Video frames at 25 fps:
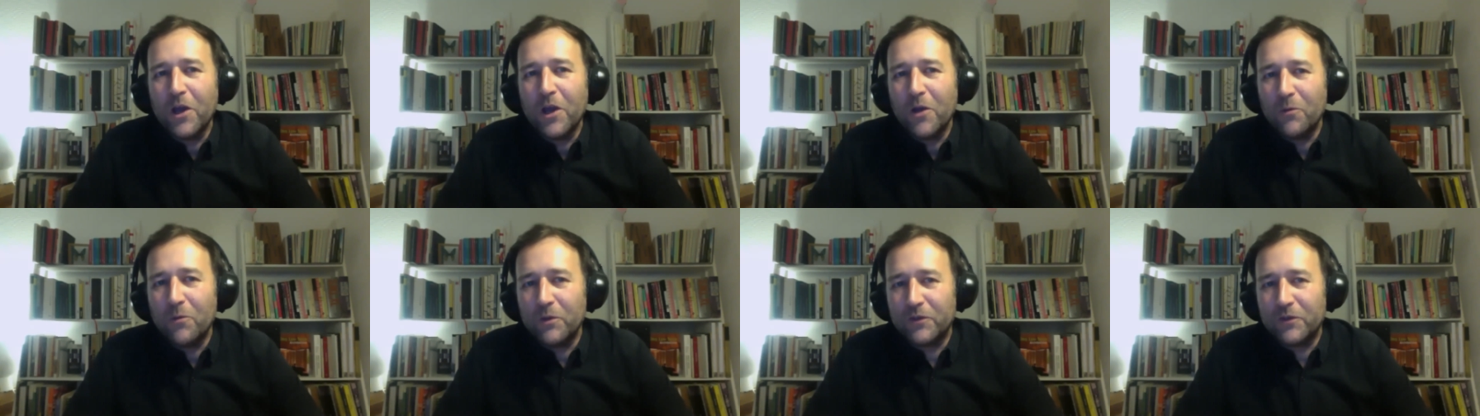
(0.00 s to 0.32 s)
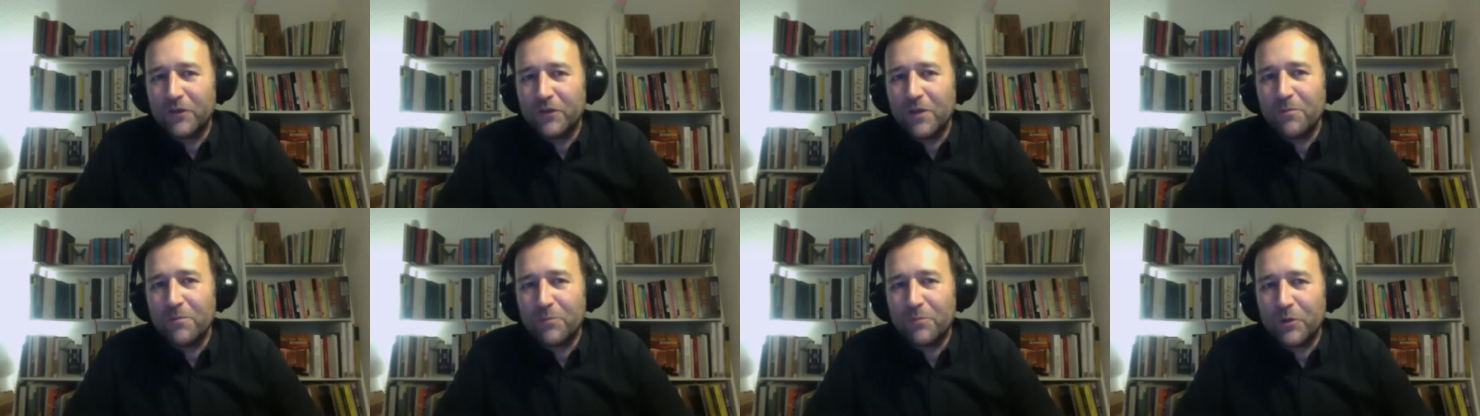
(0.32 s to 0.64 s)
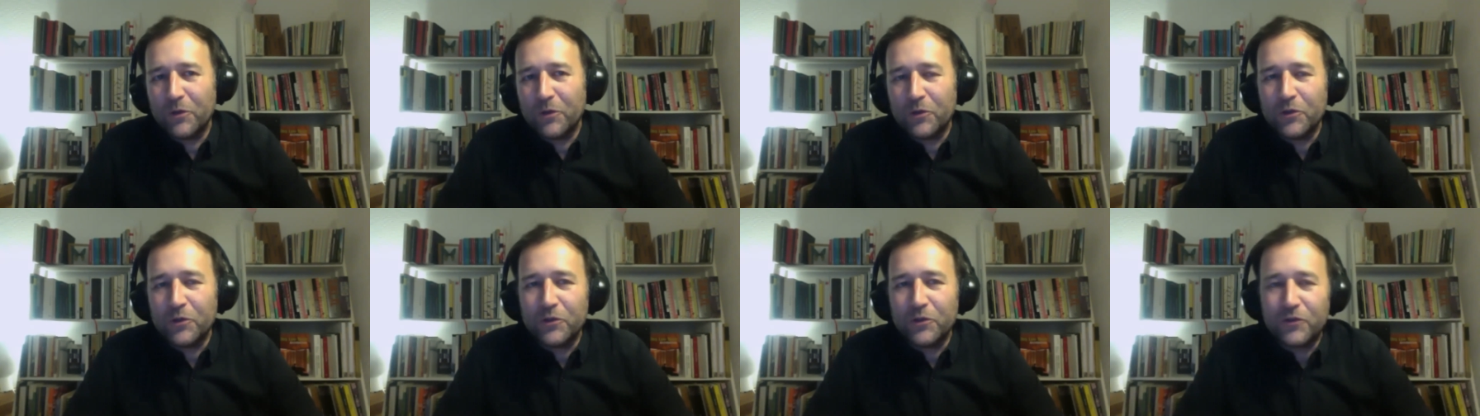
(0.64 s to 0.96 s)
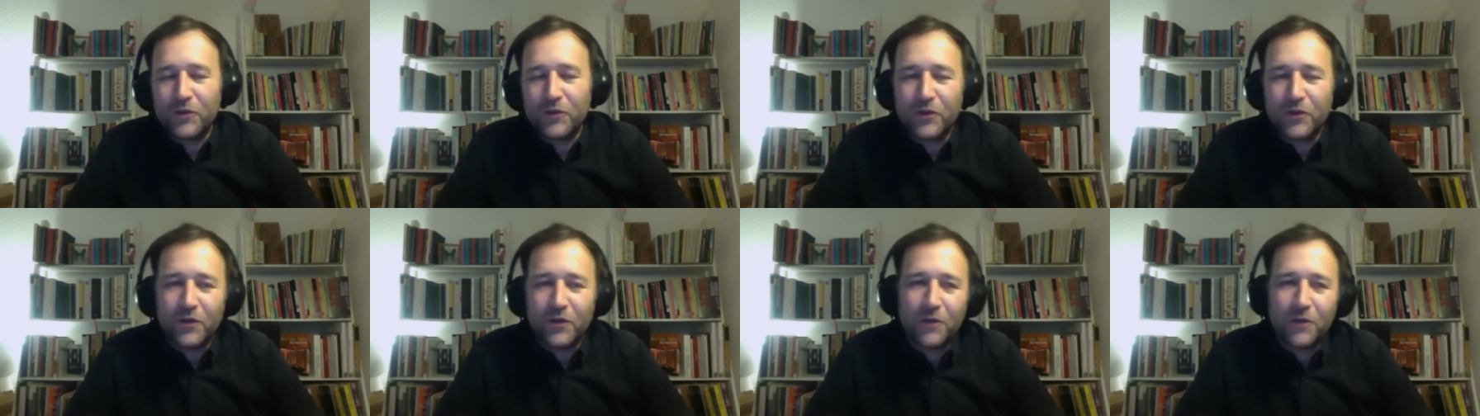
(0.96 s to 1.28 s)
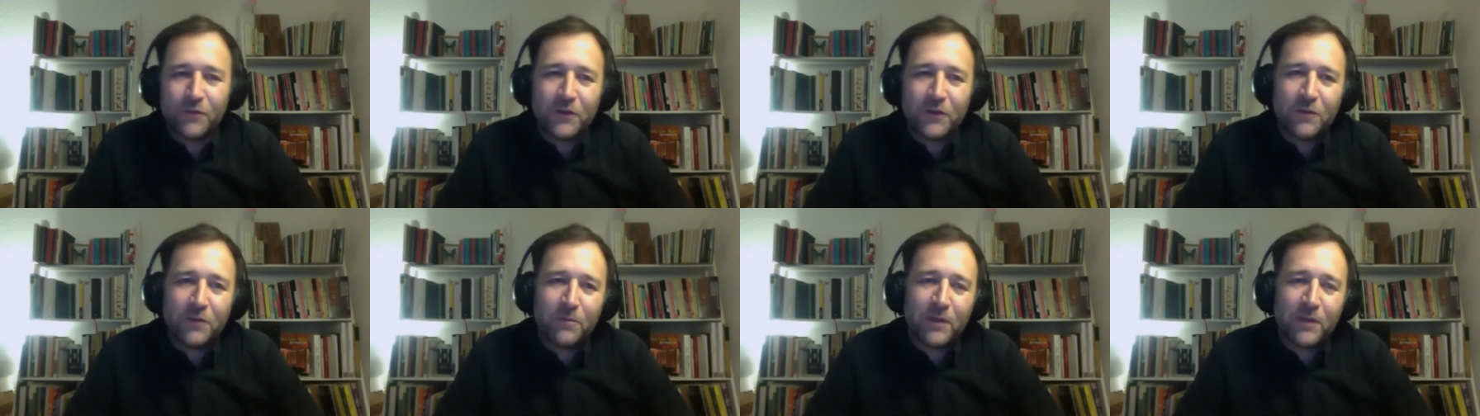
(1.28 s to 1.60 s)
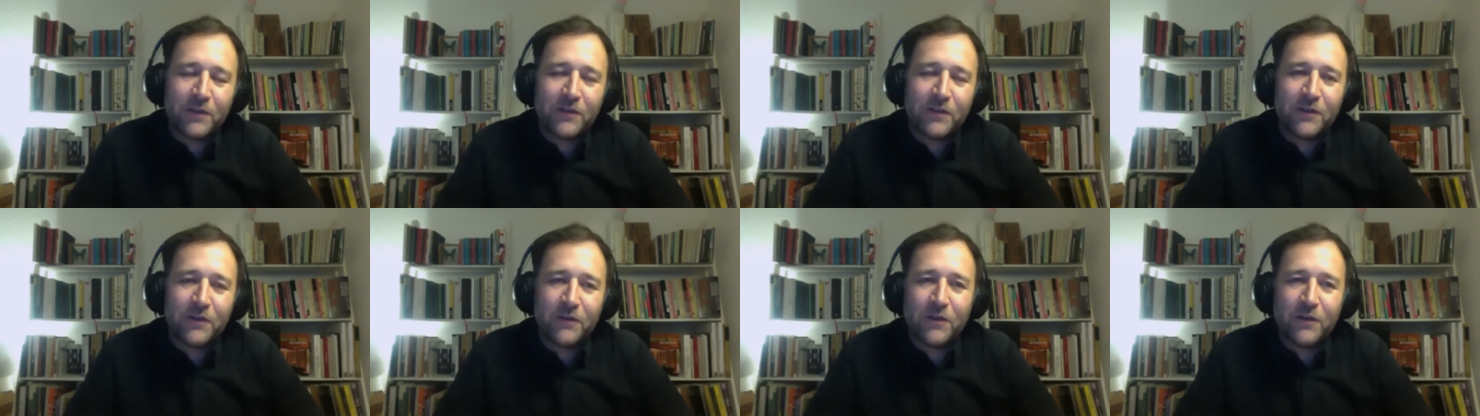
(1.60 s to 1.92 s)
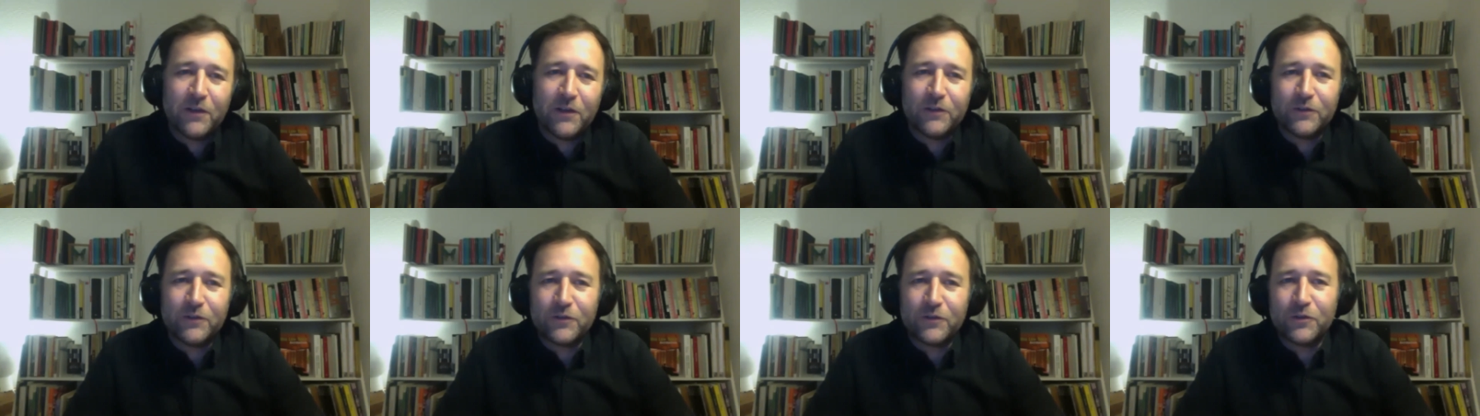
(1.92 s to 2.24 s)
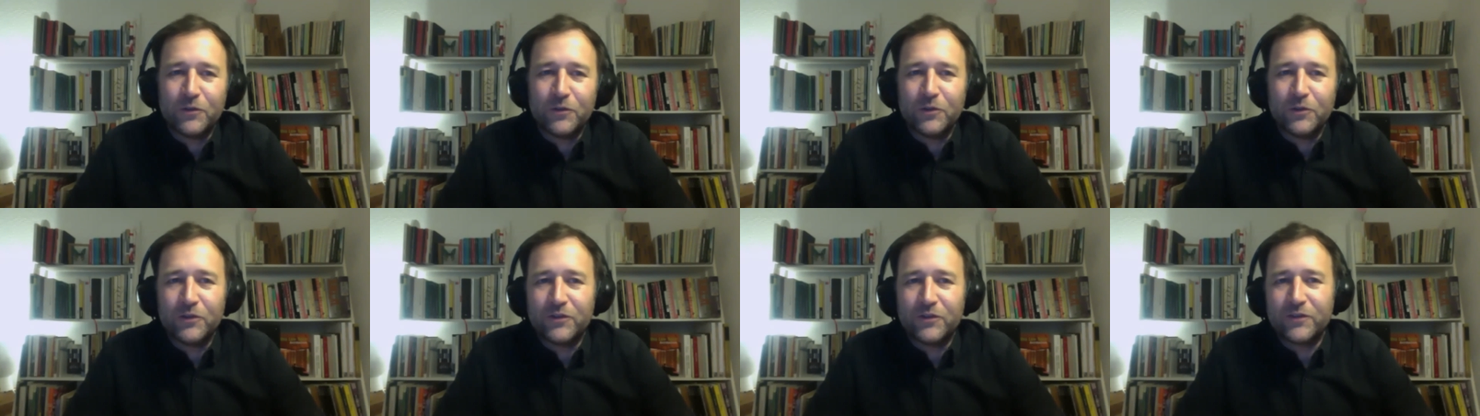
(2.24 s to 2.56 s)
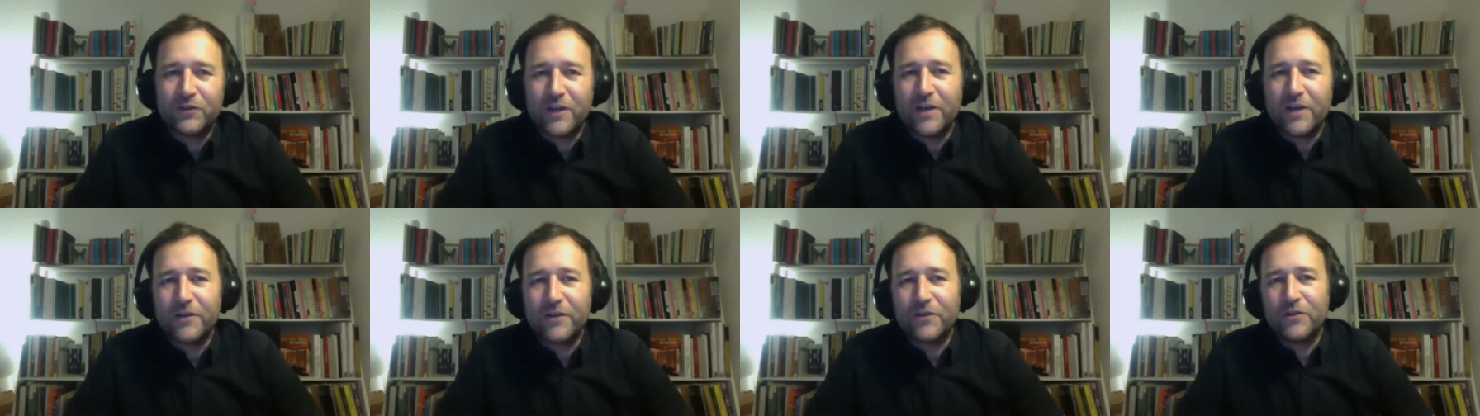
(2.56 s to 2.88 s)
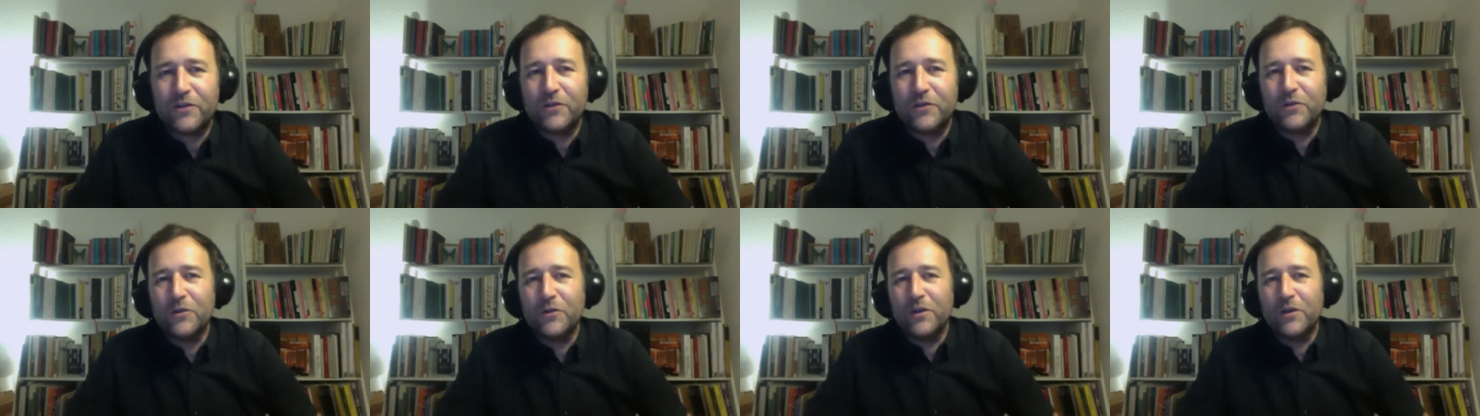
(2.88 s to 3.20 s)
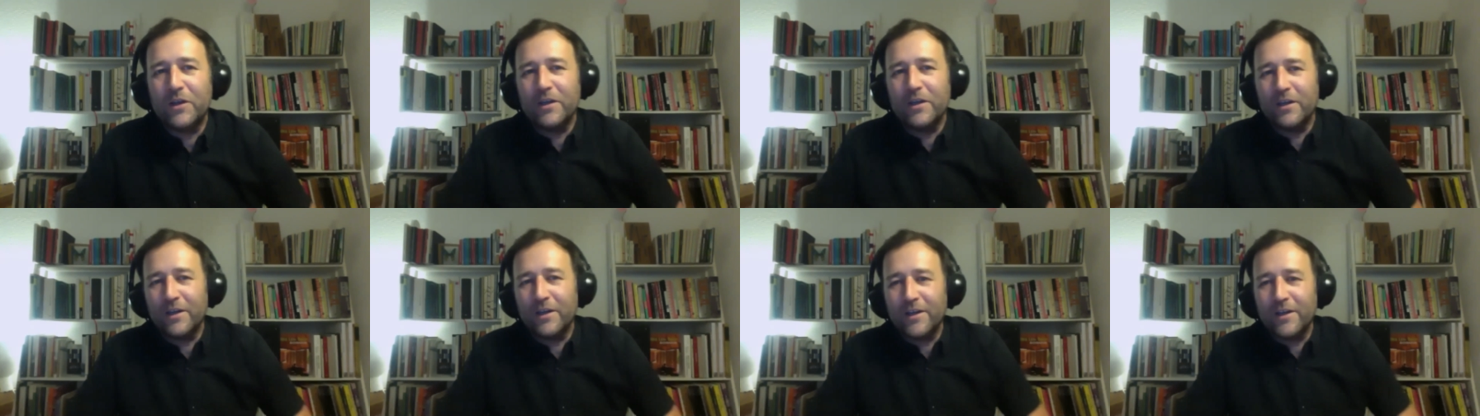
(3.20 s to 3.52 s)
with some producer of these materials to start doing